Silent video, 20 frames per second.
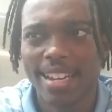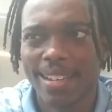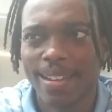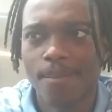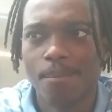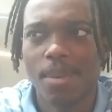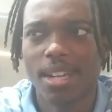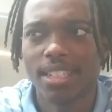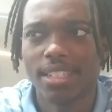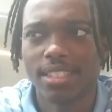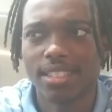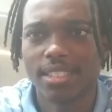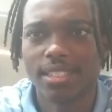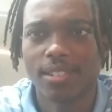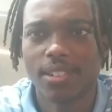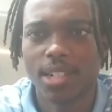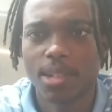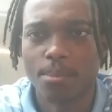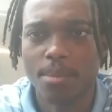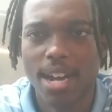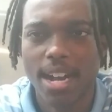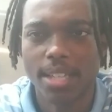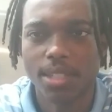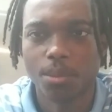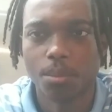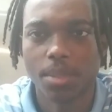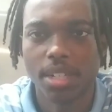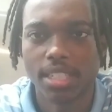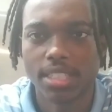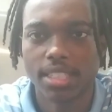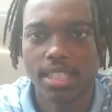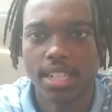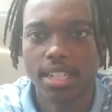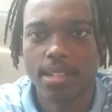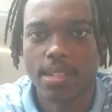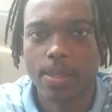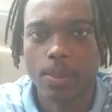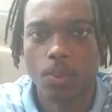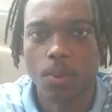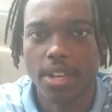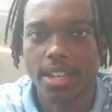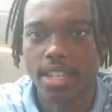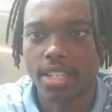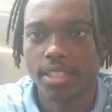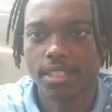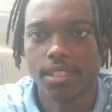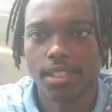that money isn't going to buy you much anyway,